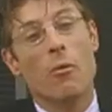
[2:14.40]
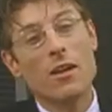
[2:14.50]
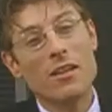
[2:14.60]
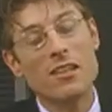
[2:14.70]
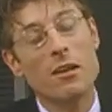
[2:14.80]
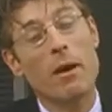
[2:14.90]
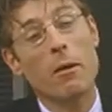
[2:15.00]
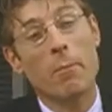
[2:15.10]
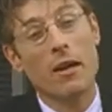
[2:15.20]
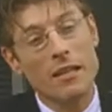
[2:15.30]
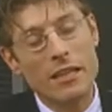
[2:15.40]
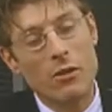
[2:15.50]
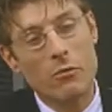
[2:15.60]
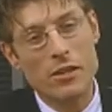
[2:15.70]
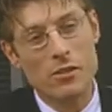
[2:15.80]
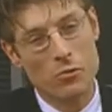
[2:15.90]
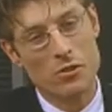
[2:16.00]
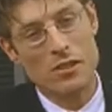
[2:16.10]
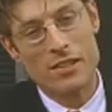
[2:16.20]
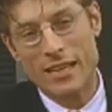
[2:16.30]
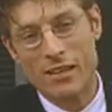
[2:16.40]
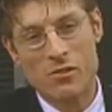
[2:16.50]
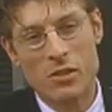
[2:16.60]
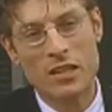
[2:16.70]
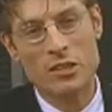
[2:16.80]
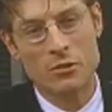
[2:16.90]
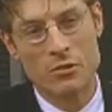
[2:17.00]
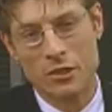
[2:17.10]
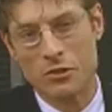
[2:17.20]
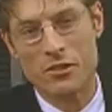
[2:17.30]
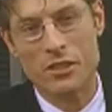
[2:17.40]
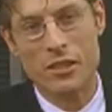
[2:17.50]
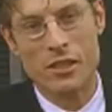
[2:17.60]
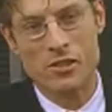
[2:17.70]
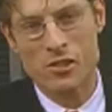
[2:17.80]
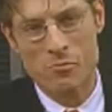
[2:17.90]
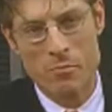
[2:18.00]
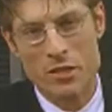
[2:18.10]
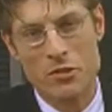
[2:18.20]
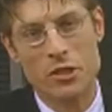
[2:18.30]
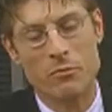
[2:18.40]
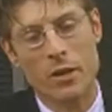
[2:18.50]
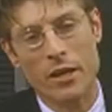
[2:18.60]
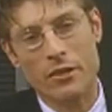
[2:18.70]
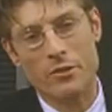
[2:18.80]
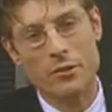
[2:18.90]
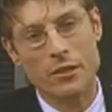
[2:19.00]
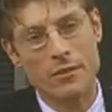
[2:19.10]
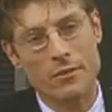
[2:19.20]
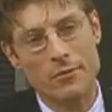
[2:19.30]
What is it about Buccaneer Resources that has got you interested, that's just made you jump right into it?